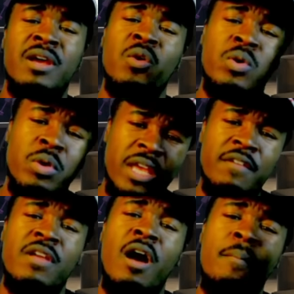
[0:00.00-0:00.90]
we will
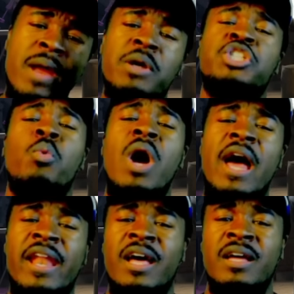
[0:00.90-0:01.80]
give y'all
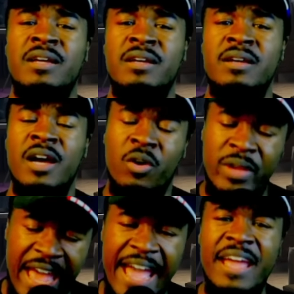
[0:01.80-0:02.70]
marijuana,
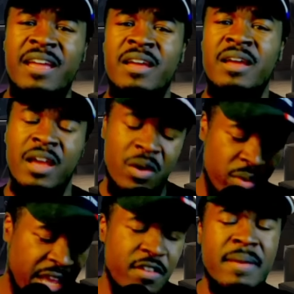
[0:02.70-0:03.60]
okay?
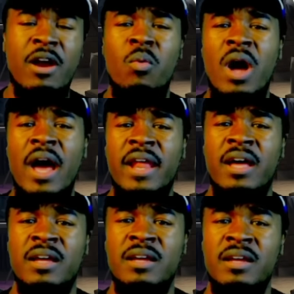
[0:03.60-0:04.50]
We'll give you
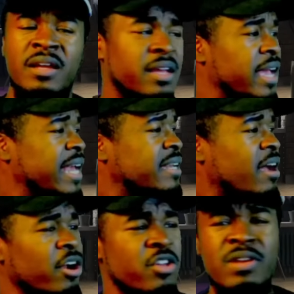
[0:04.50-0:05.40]
marijuana. And
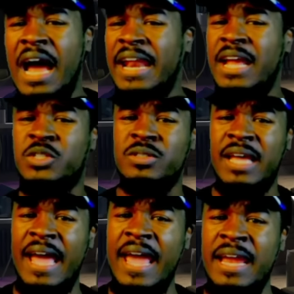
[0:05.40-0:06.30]
are you not
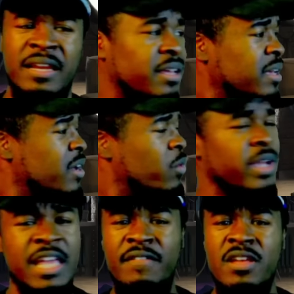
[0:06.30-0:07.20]
entertained?
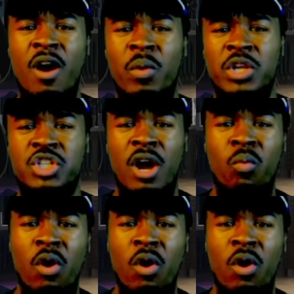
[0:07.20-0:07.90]
We giving y'all what y'all